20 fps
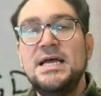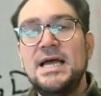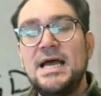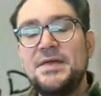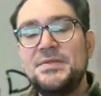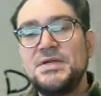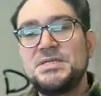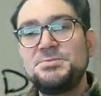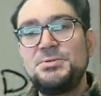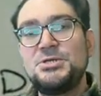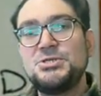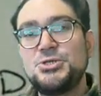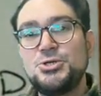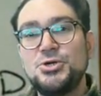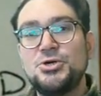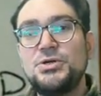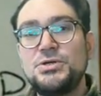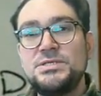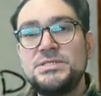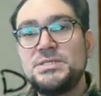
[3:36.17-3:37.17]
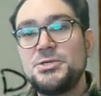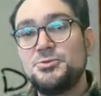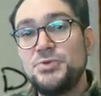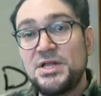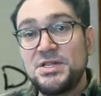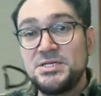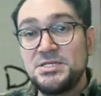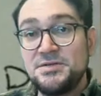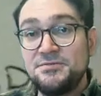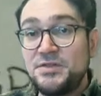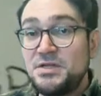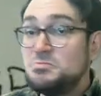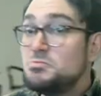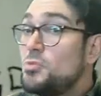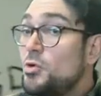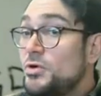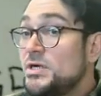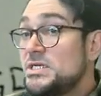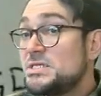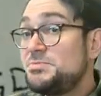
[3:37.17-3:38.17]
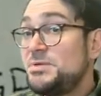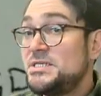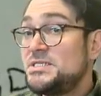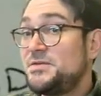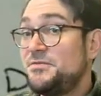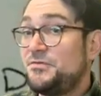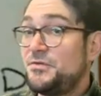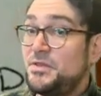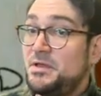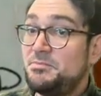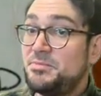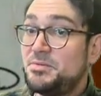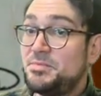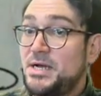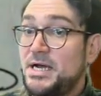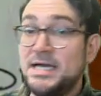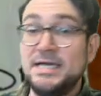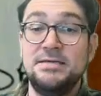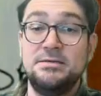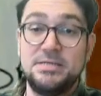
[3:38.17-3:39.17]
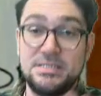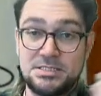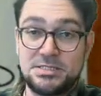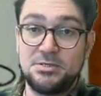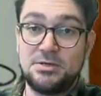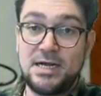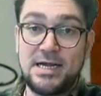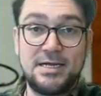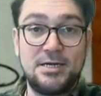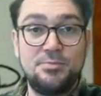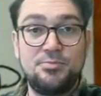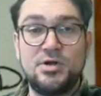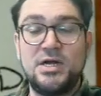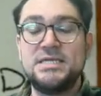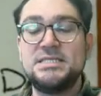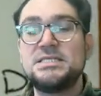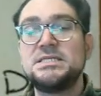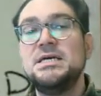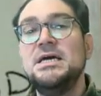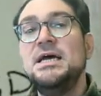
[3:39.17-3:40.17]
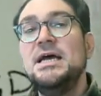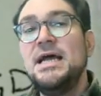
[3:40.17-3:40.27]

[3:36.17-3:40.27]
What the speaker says: And that's because your goods are relatively more expensive for them to buy because they're higher priced,